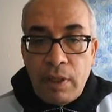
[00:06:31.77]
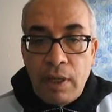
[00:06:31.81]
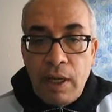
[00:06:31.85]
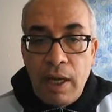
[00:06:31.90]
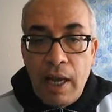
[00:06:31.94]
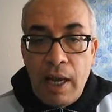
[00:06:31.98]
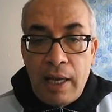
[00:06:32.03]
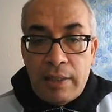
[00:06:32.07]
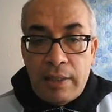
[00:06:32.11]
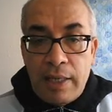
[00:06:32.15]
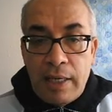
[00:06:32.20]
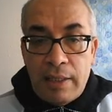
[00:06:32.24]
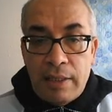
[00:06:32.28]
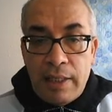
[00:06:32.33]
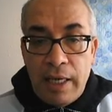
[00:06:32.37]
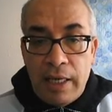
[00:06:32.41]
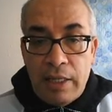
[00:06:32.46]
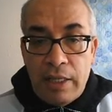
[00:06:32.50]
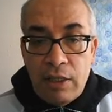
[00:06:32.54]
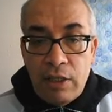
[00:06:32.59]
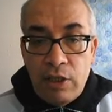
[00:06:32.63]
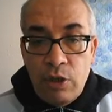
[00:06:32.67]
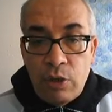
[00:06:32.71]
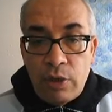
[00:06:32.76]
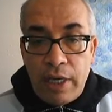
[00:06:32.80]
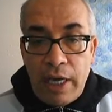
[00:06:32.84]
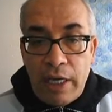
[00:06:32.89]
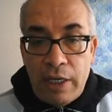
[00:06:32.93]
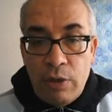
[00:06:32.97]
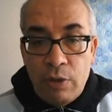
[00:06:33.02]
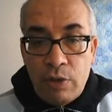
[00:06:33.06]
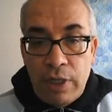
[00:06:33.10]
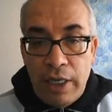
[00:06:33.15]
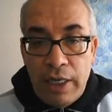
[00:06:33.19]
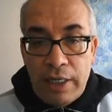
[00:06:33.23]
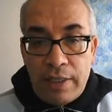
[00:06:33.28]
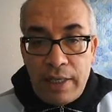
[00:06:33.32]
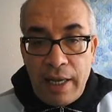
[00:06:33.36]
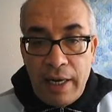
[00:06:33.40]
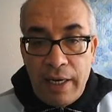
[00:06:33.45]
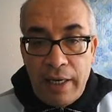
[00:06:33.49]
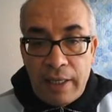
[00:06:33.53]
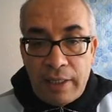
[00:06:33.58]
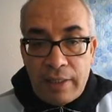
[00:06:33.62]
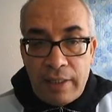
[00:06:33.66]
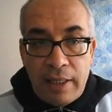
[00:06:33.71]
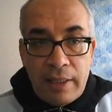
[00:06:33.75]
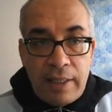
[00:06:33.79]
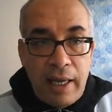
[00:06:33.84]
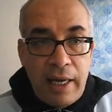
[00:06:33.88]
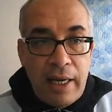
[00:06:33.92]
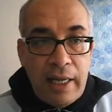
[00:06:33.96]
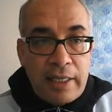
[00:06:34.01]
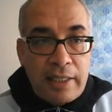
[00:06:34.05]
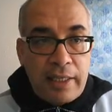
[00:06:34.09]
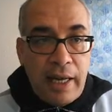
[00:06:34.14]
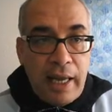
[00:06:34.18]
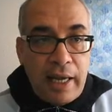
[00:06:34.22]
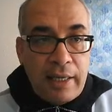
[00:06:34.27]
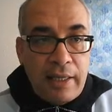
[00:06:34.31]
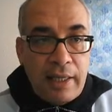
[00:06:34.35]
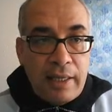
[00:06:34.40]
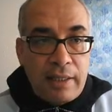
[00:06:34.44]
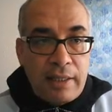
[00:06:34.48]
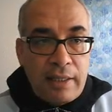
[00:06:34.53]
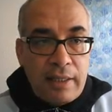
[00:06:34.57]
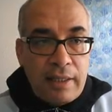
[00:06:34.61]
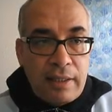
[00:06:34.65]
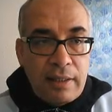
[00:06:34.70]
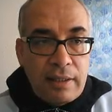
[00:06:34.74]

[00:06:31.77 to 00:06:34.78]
As I said, you can use italics like this.